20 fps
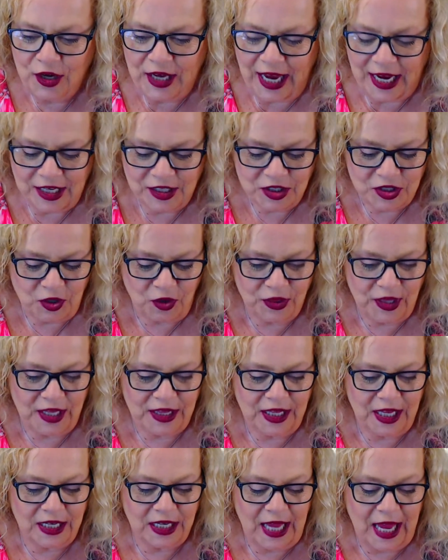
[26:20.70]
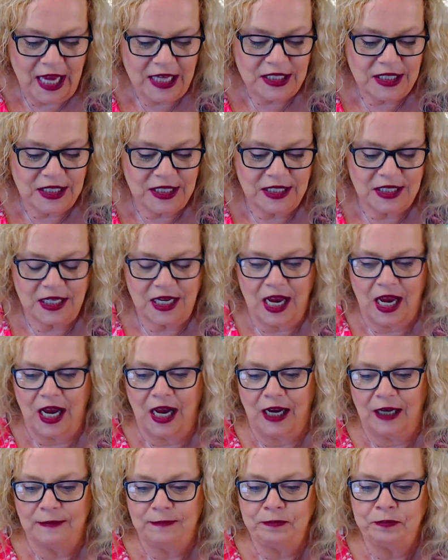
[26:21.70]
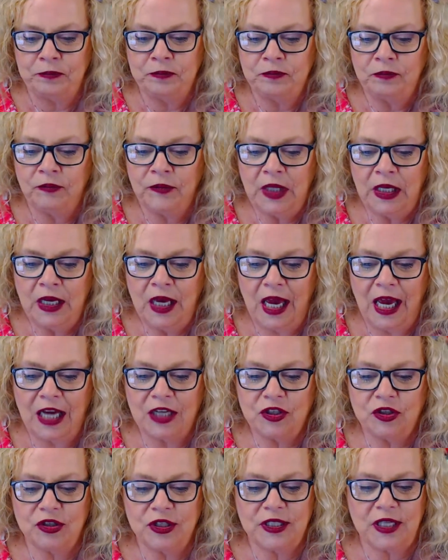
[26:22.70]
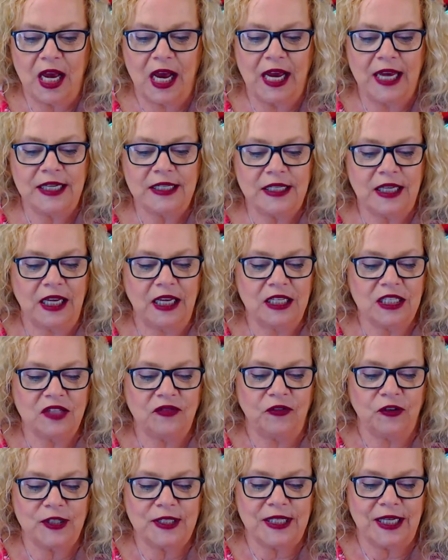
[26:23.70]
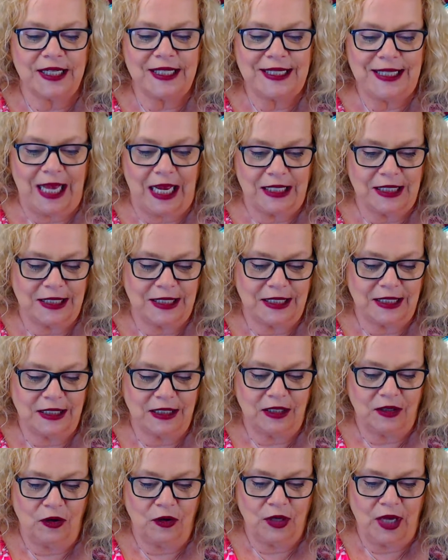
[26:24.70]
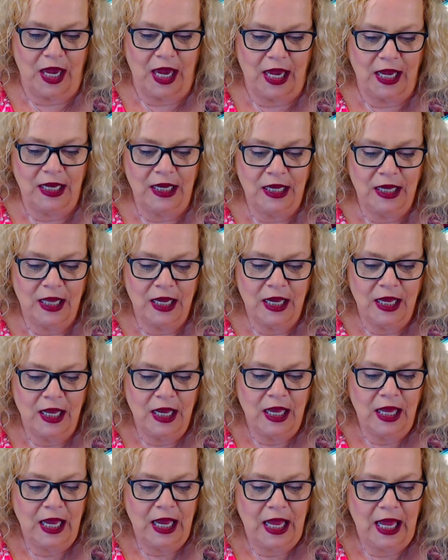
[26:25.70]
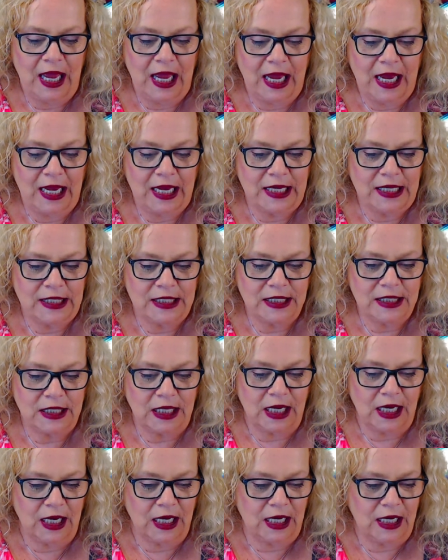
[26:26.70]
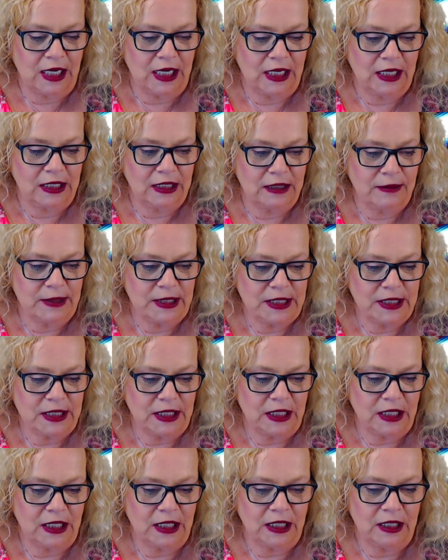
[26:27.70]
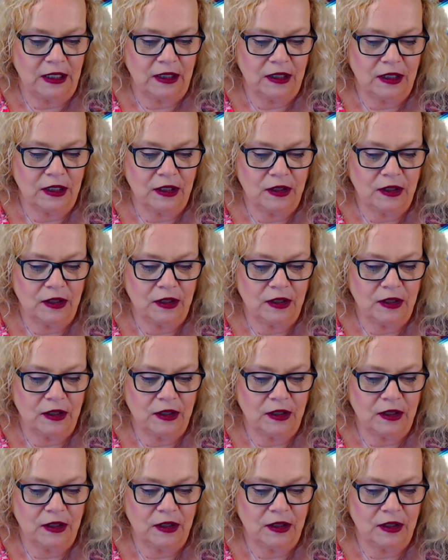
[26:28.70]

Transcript: okay. So then the next um, exercise is for success. Okay. And uh, let me see.